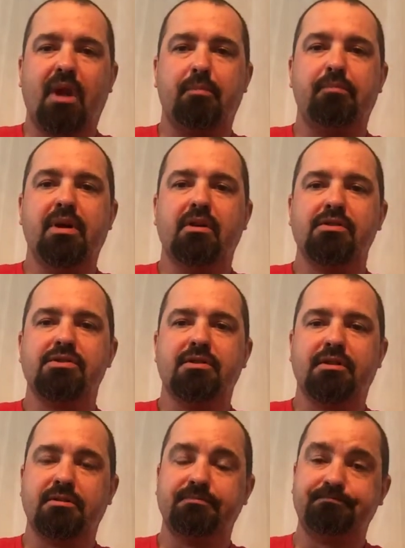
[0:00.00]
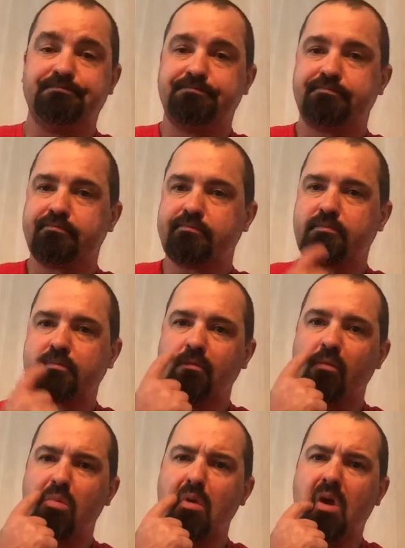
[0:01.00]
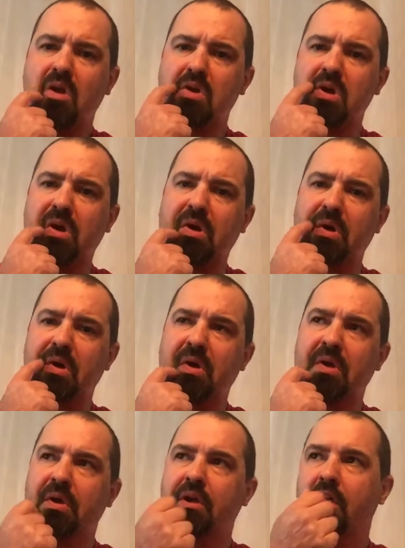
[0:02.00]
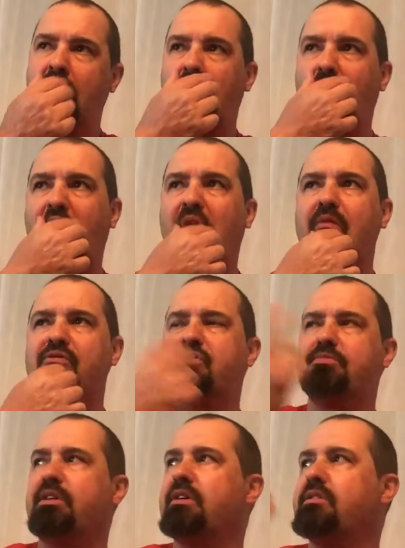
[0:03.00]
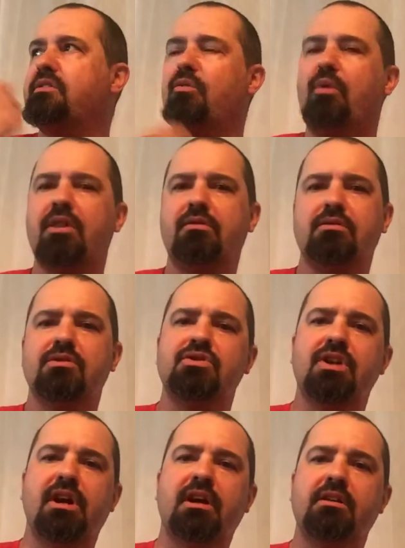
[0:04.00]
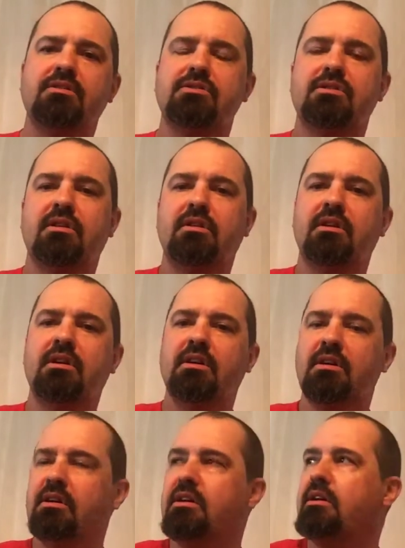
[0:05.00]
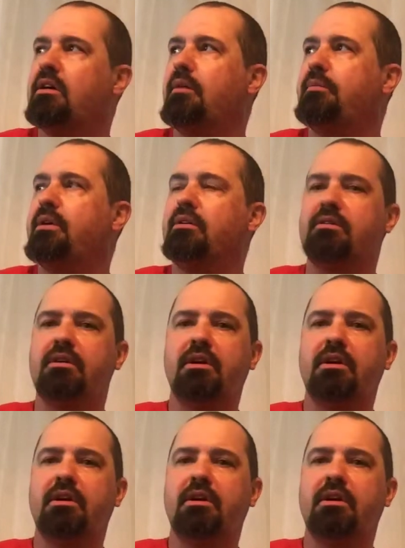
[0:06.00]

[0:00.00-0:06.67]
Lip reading: a Pilsner kick, just because the weather has changed up here